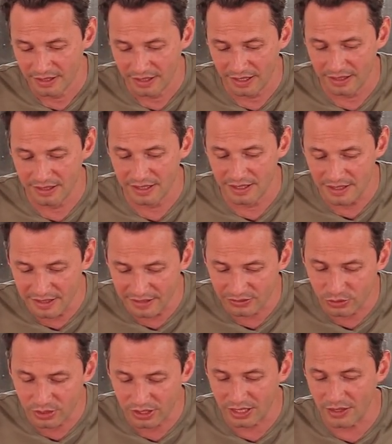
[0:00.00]
And yes,
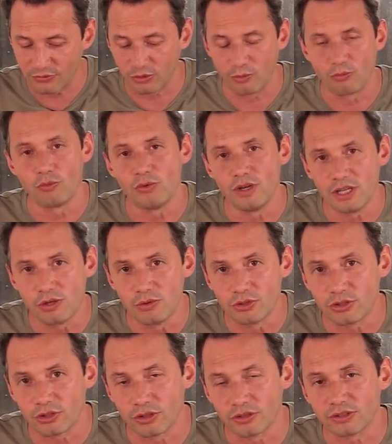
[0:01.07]
you can have some really
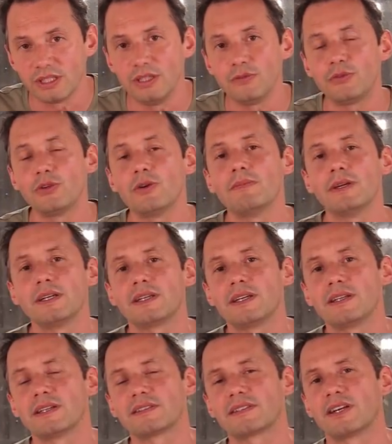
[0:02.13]
good shots. If you're
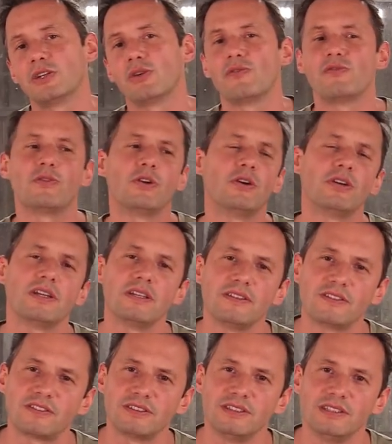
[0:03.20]
making that kind of vlogging
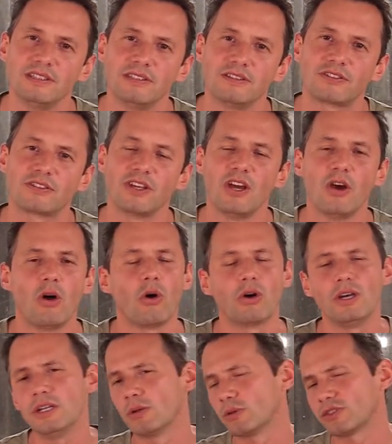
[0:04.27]
scenes or
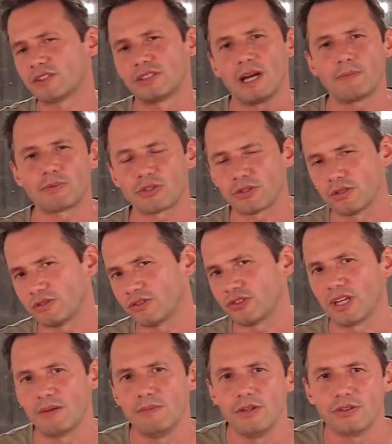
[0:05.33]
little snapshots,
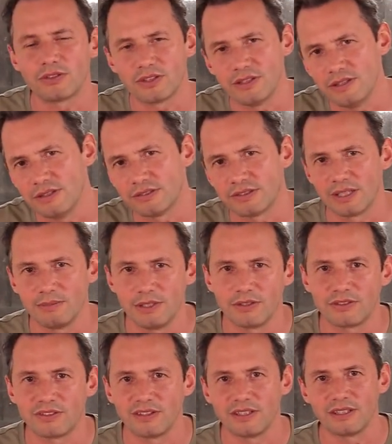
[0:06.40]
10 minutes here, 10
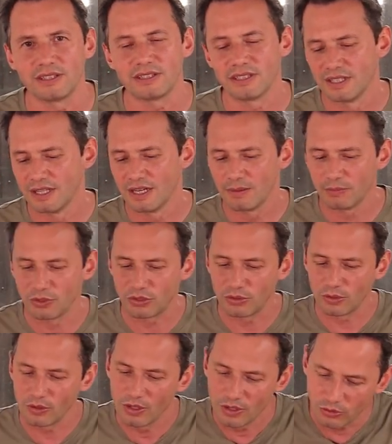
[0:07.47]
minutes there. But
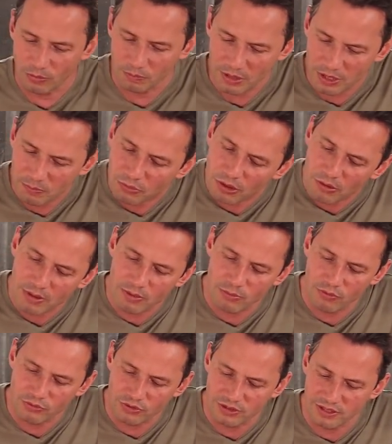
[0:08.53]
the big problem
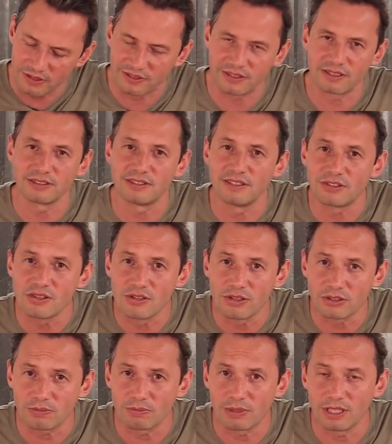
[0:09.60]
of the DSLR, it is
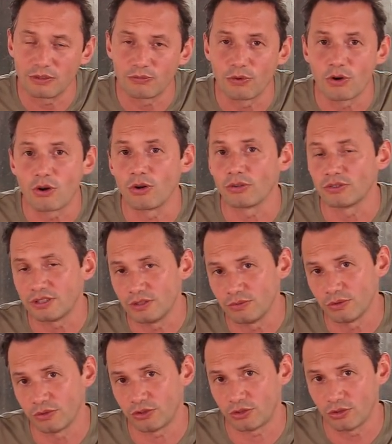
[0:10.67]
not made for
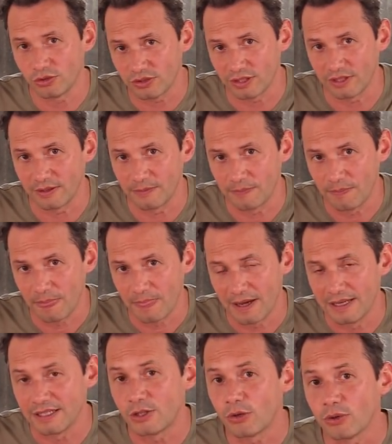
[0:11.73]
continuous shooting.
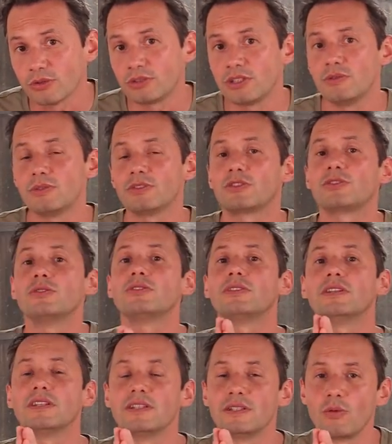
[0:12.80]
And continuous
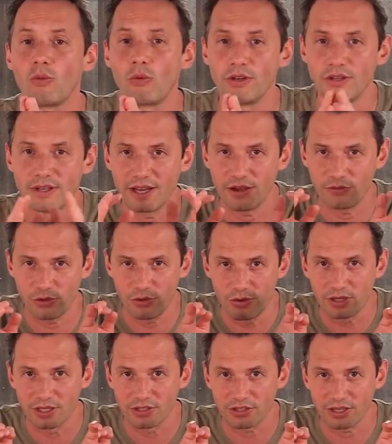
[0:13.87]
shooting, when you have a
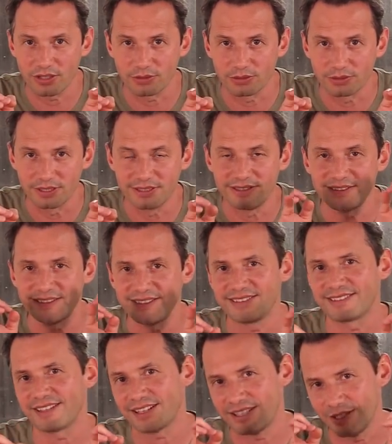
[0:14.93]
cooking channel, it is
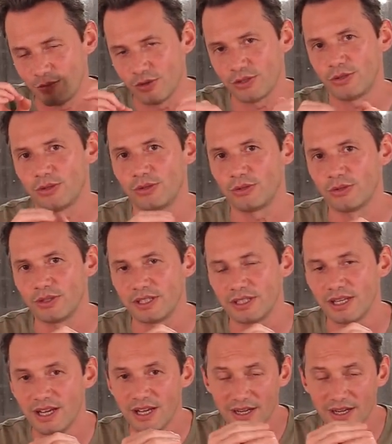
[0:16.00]
exactly what you're doing.